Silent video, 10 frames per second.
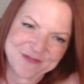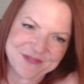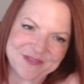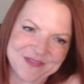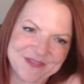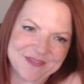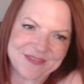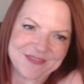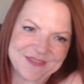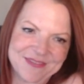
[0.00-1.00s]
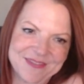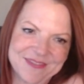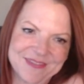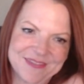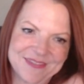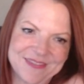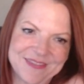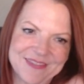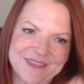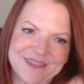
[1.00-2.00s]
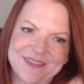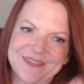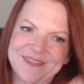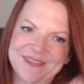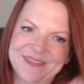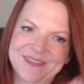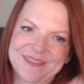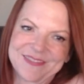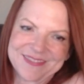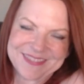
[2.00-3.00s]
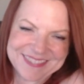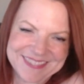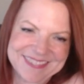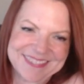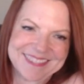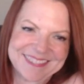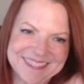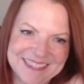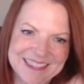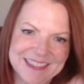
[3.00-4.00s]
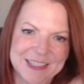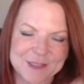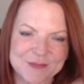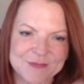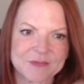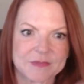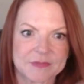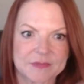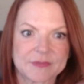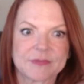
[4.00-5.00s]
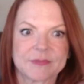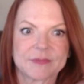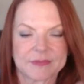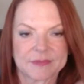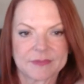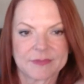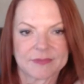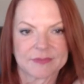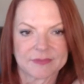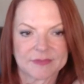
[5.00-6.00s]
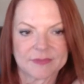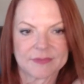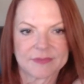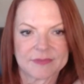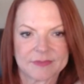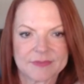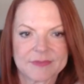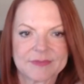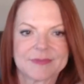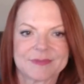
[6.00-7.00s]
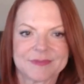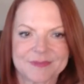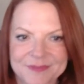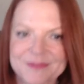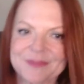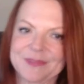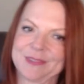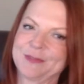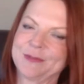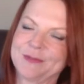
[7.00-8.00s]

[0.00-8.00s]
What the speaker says: No words are spoken by the person on screen.